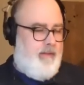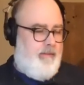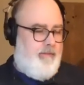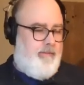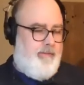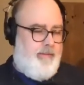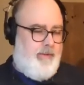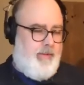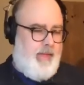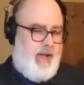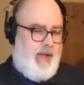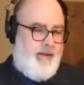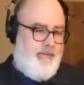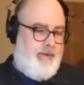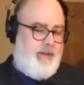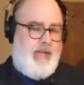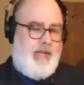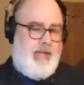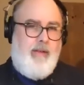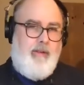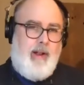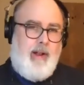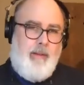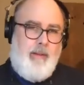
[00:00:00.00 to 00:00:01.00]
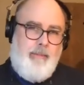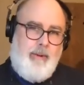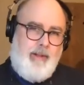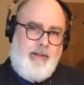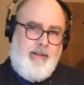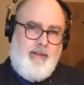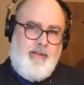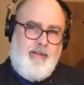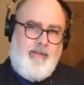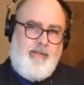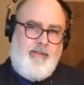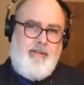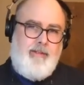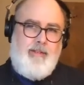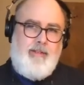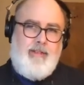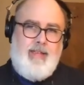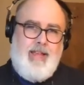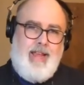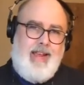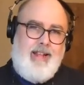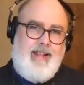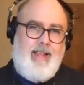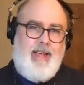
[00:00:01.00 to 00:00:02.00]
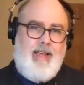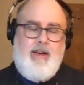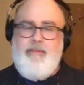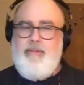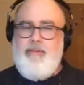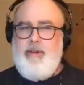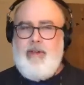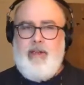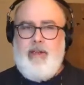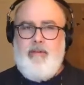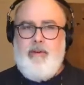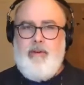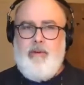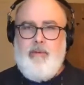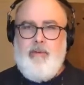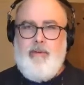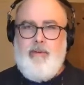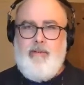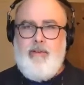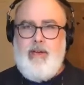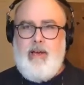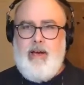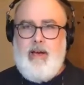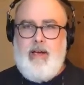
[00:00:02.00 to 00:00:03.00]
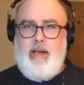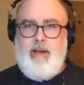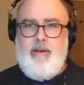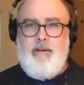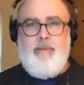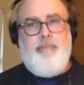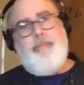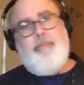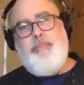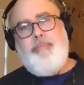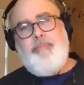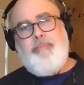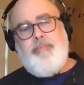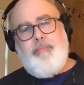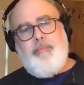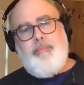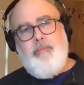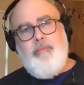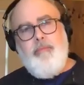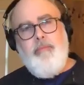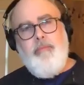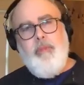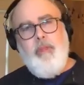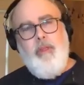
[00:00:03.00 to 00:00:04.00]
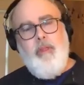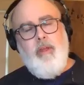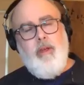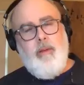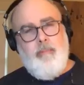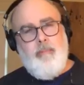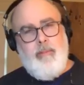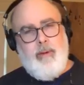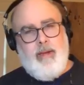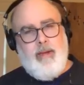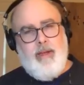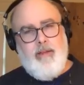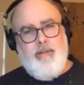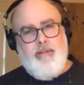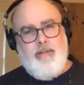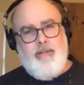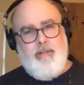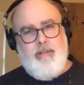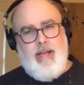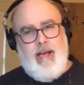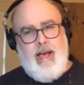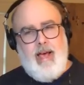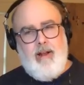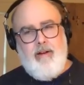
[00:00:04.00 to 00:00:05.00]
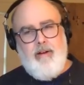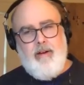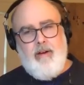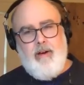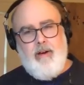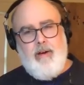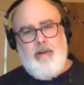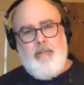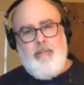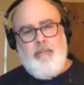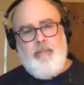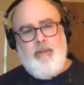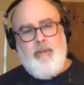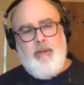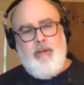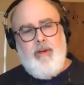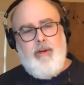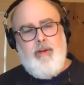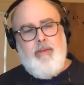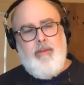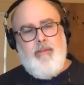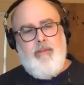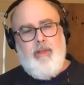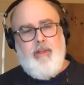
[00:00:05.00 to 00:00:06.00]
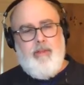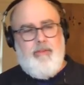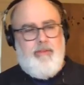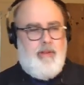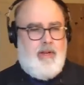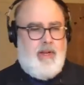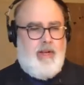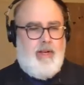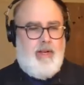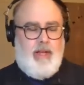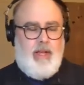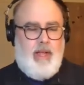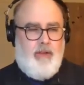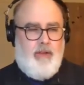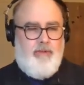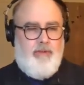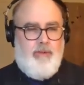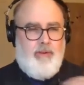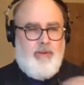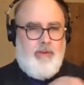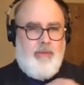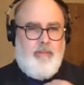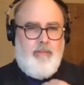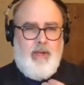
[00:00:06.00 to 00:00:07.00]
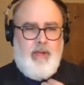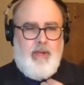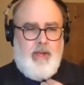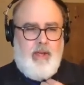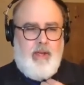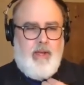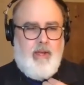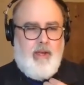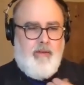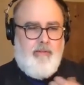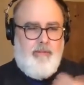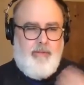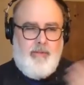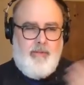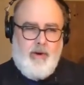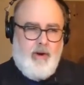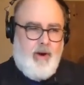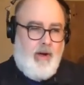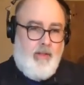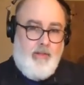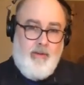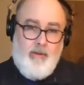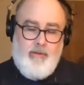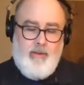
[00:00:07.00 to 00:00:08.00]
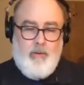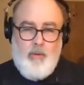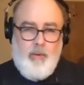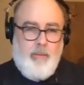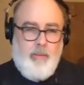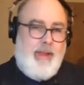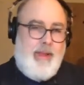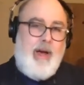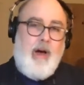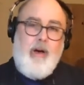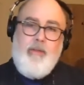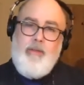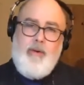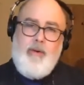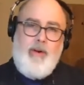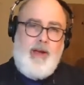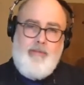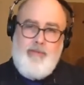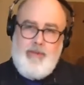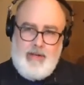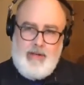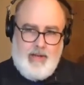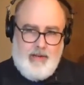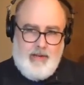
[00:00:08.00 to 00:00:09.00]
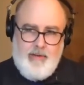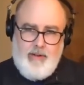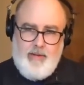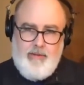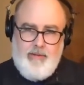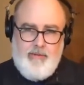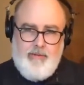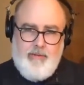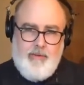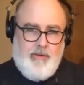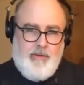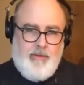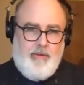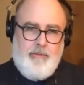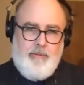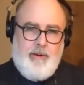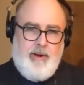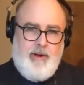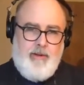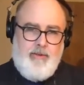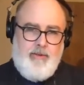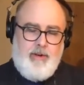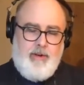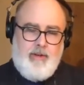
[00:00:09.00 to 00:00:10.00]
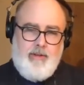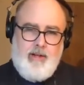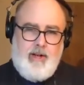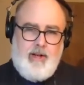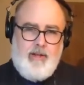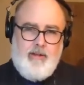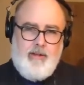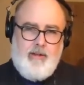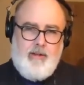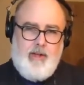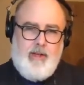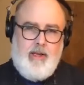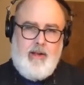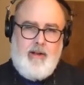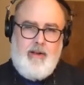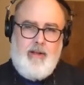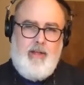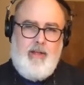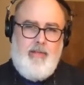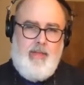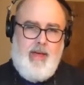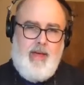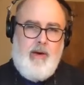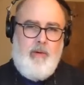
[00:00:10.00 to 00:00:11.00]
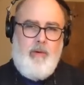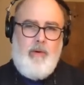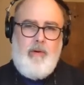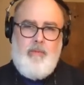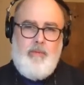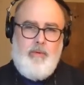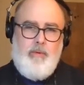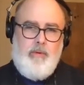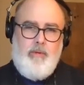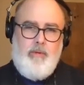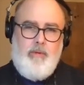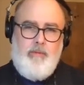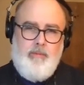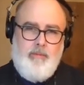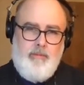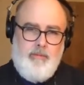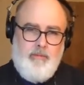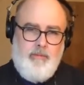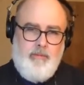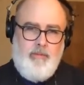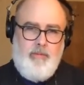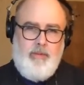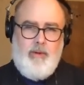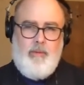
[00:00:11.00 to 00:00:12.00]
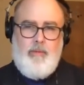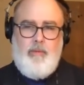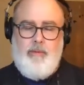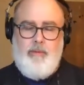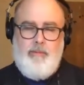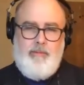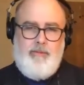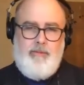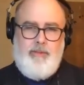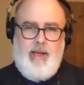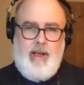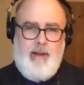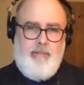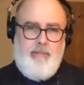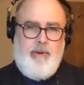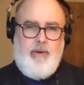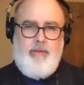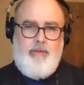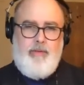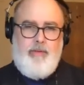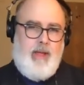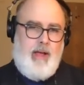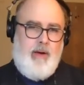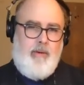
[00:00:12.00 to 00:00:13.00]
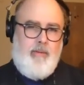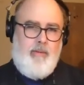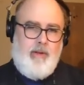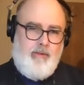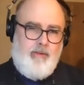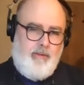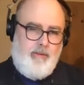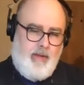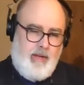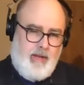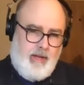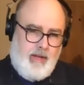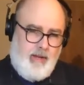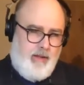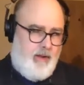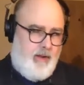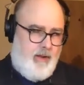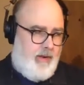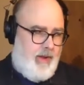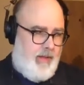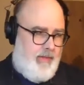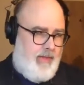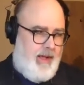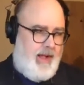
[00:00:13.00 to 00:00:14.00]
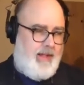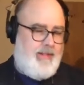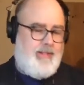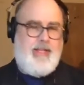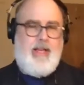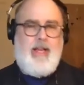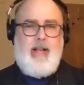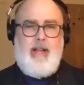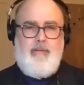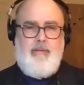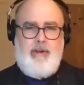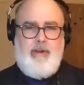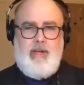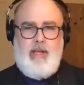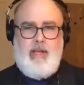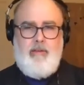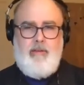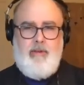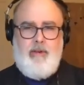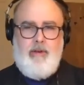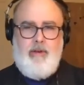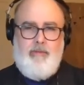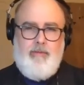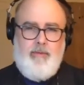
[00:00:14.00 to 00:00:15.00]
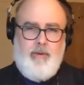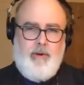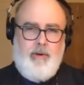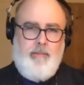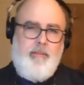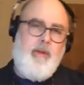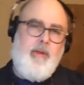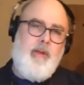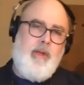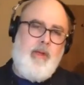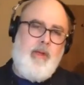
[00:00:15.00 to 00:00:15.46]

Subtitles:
for the affidavit, I put this date the affidavit was signed, because that is an indication to me if there will be other affidavits for this project that I look at. And that will signpost that one as like, okay, that's that affidavit from